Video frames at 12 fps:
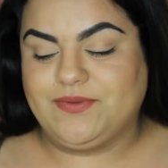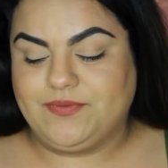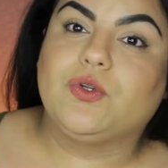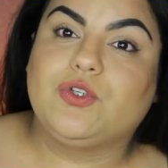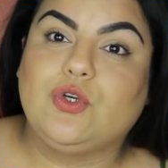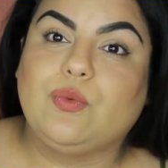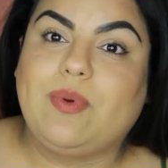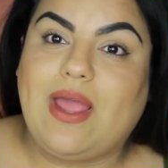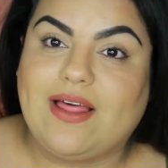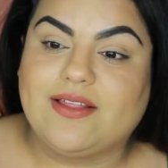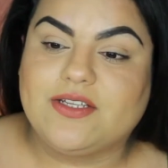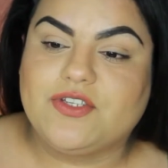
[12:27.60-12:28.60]
Go-to
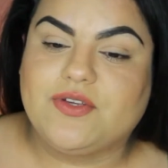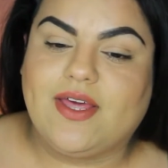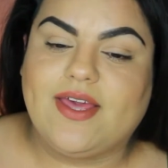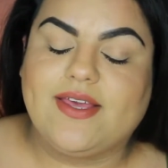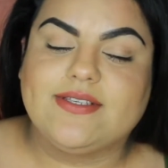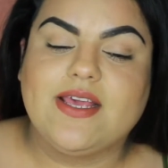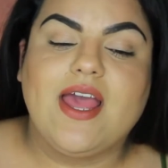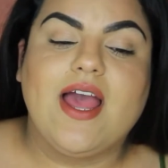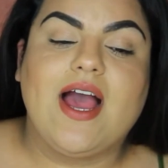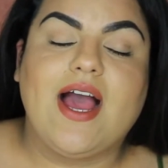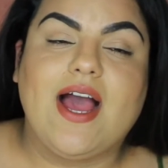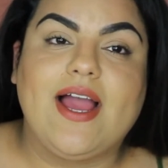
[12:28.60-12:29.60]
palettes, you guys.
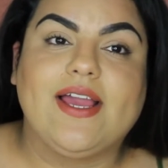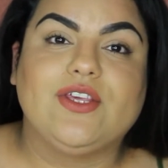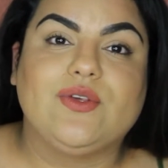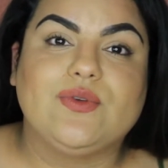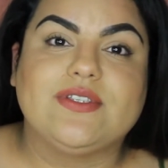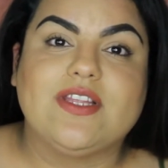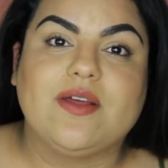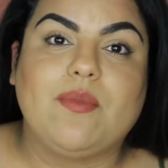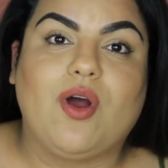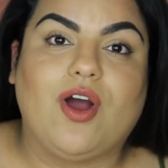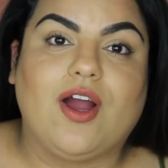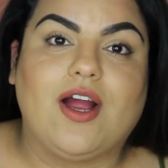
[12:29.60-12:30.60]
I use them
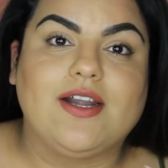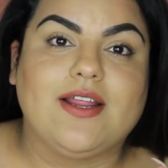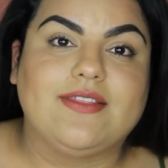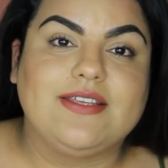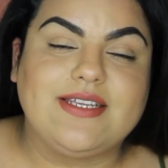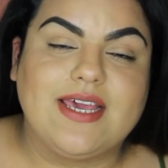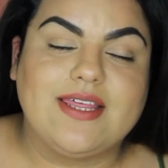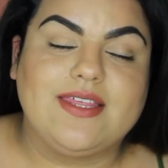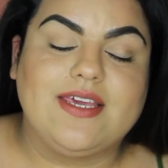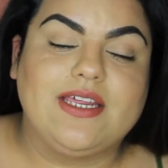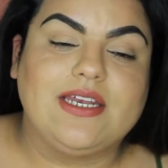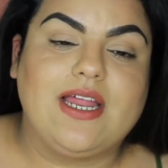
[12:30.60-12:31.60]
on the
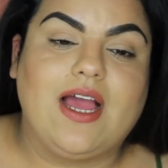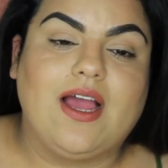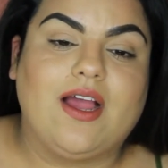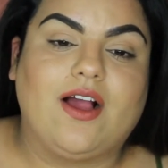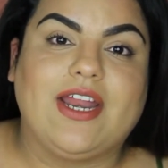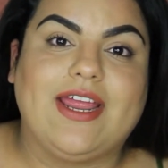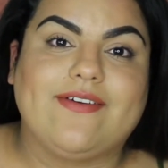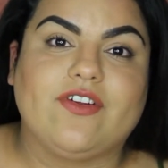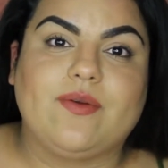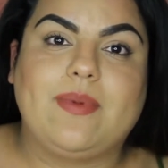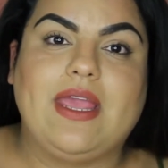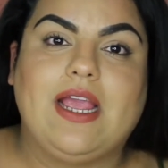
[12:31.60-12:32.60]
daily, not on
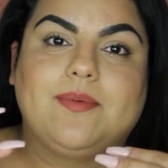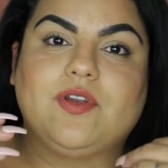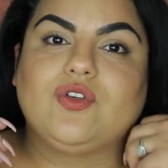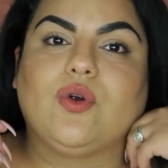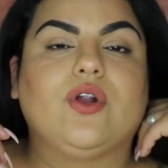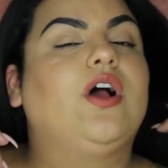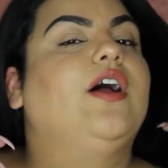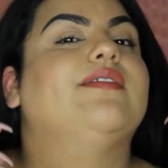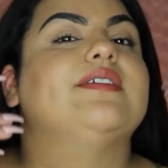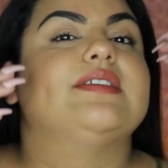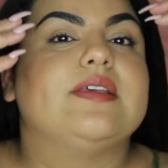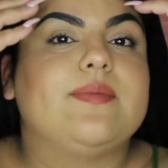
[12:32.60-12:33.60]
every makeup tutorial,
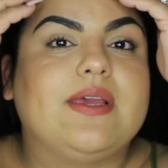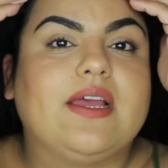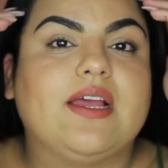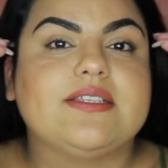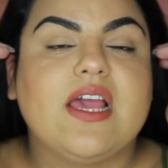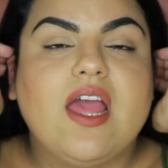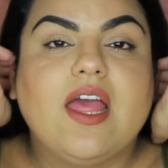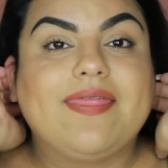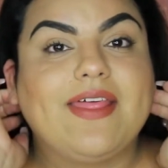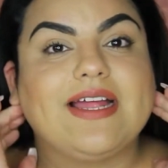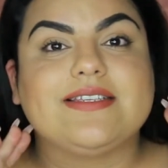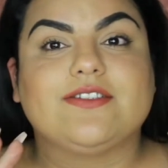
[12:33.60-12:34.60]
obviously, because
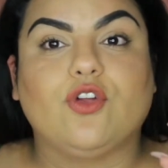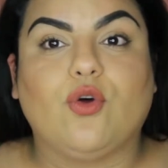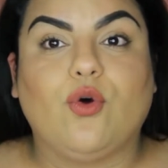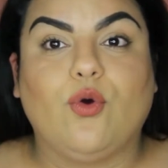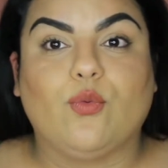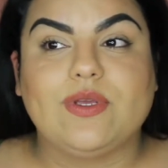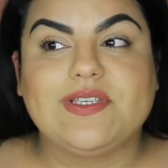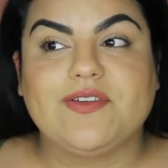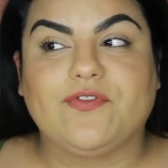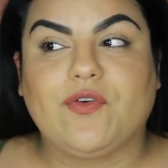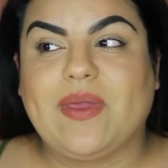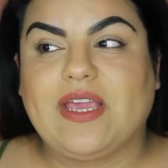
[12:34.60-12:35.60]
that's the whole
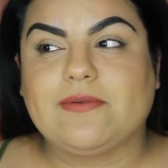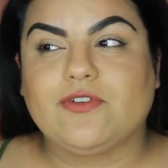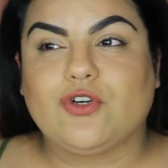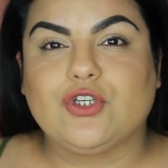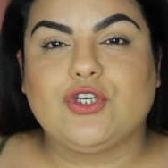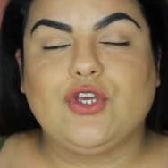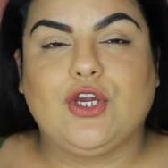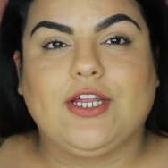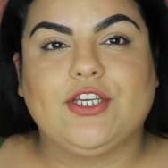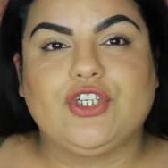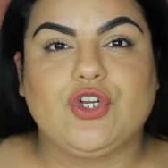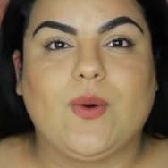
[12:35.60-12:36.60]
reason for makeup tutorials, so you
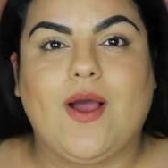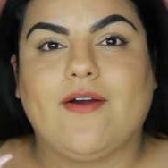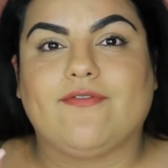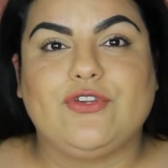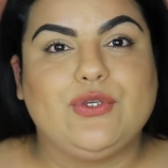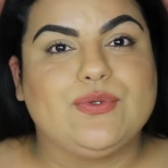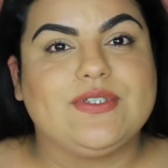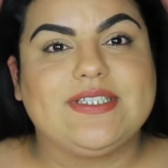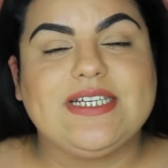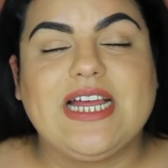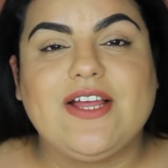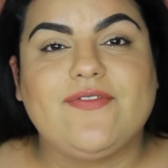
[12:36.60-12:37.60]
can show off new
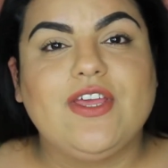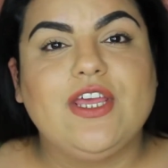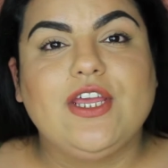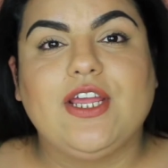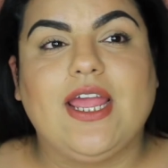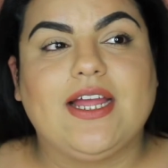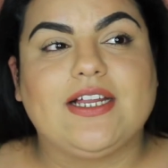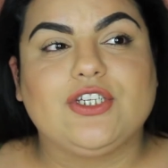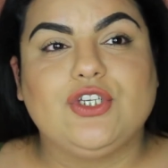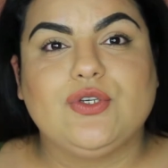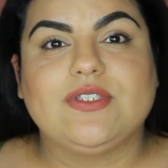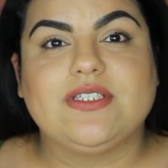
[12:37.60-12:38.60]
stuff
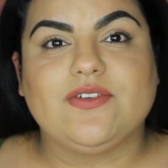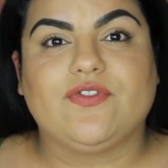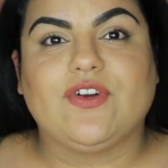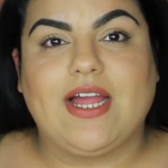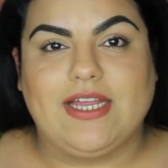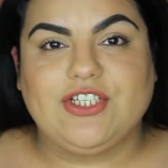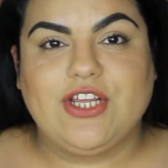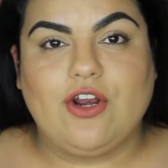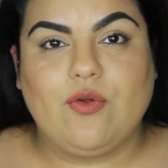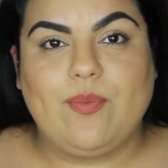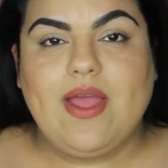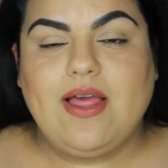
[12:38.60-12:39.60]
and use different
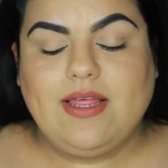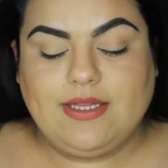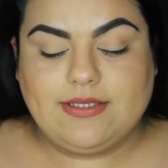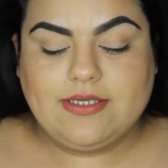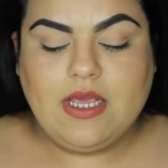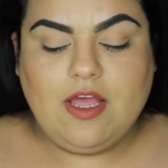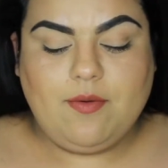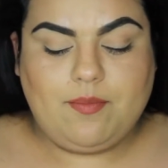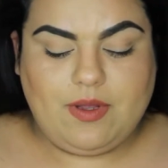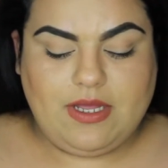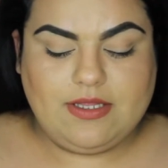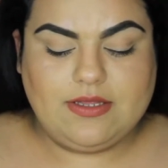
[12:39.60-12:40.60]
eyeshadow palettes.
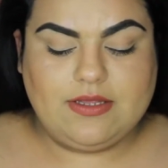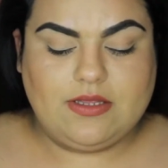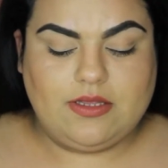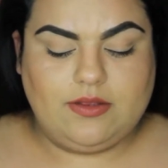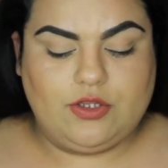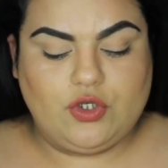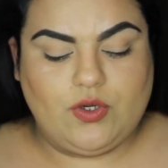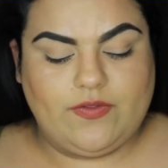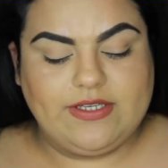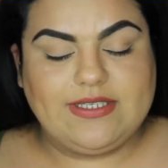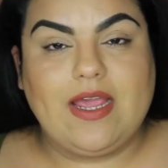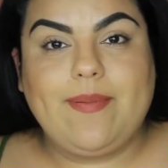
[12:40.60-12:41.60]
But 2 of
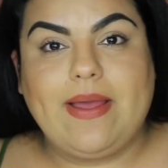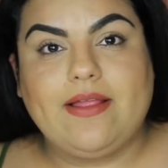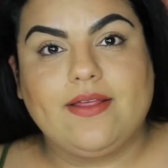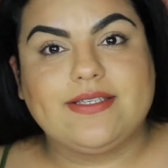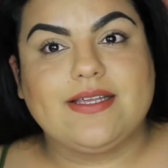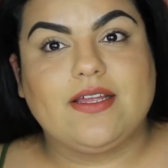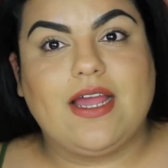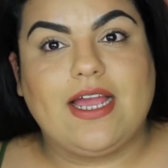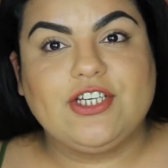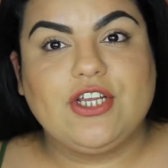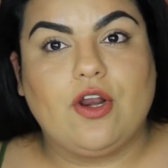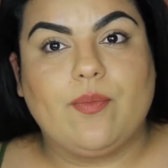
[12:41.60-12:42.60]
these
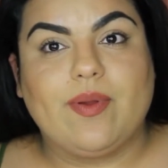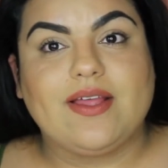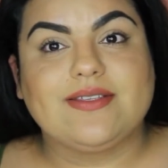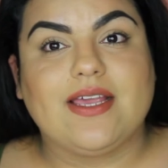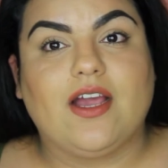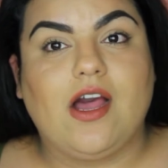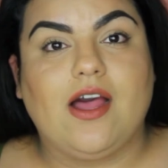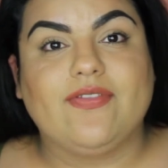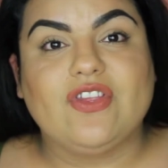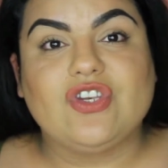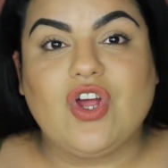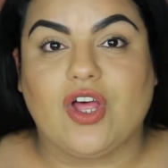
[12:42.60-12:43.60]
eyeshadow palettes I got
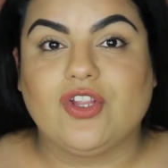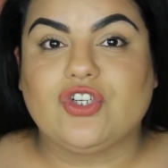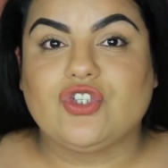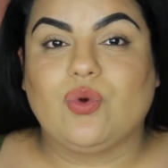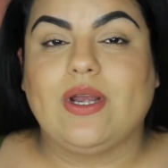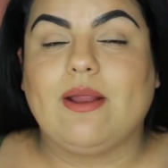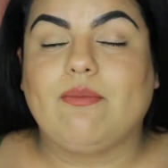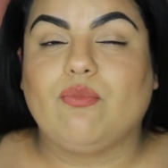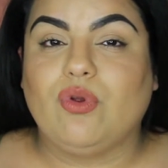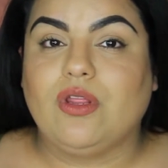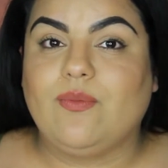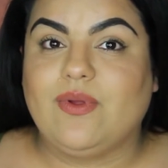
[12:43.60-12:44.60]
at the dollar store, and
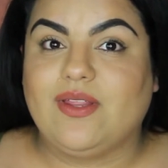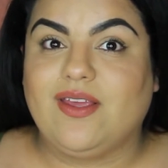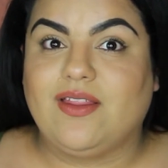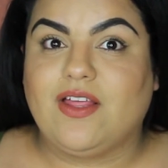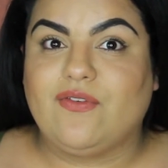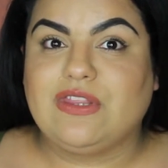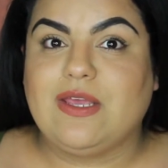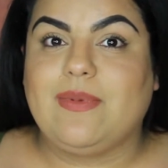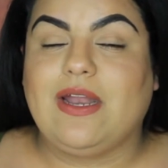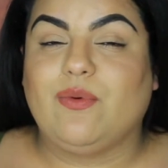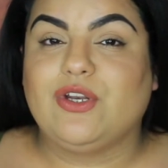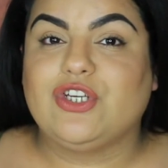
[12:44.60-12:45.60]
I'm really in love with them,
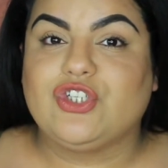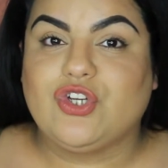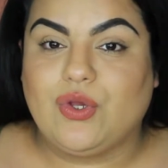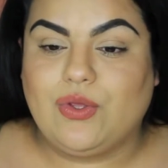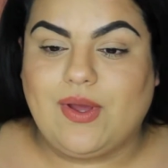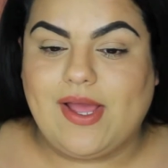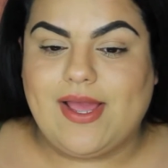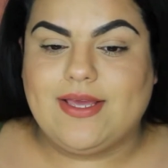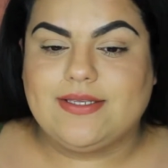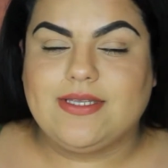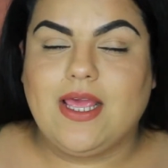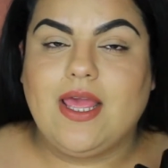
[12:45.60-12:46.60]
and I want to show you
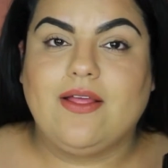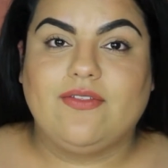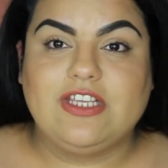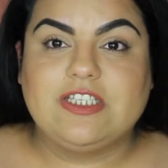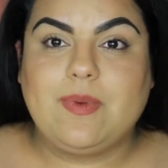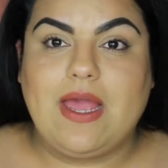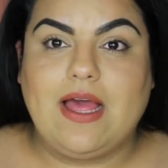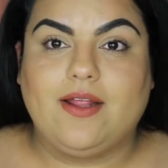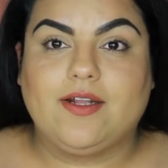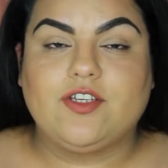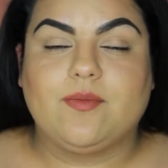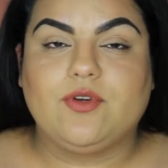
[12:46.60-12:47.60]
guys these
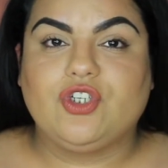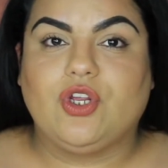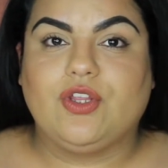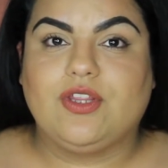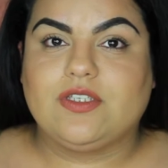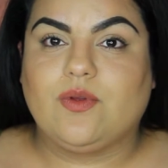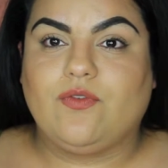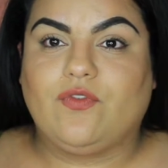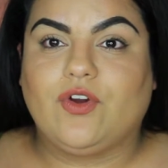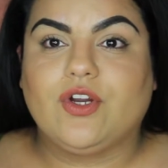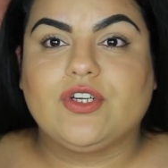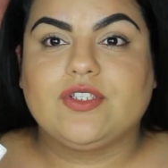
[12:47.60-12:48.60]
palettes. So I'm going to show you this one
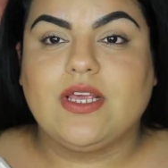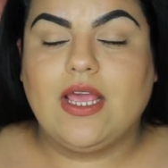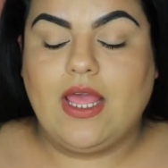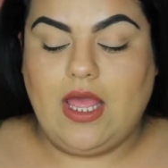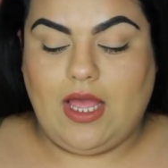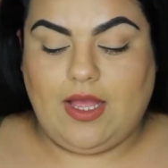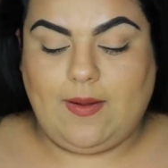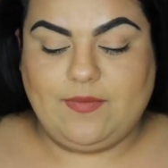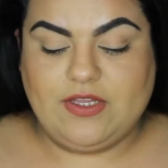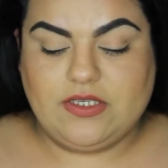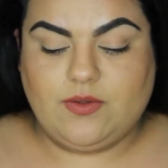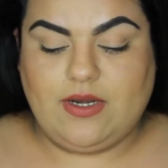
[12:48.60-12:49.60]
first.
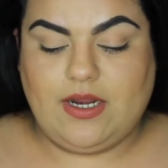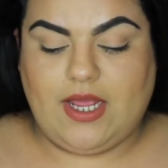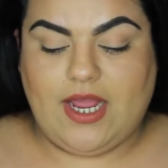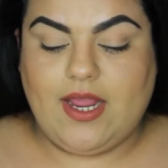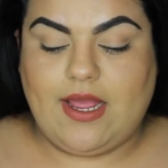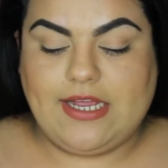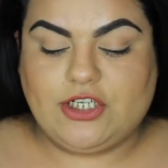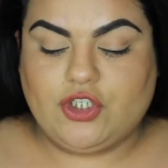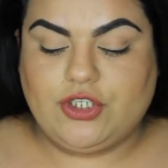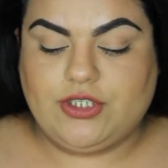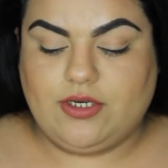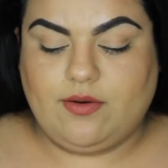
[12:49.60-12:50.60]
This one I
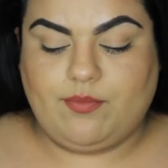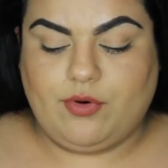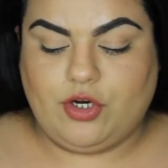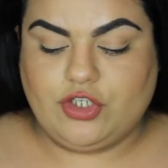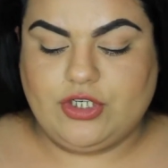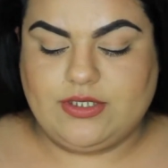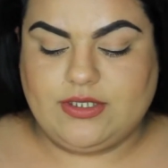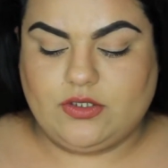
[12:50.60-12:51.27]
actually didn't purchase.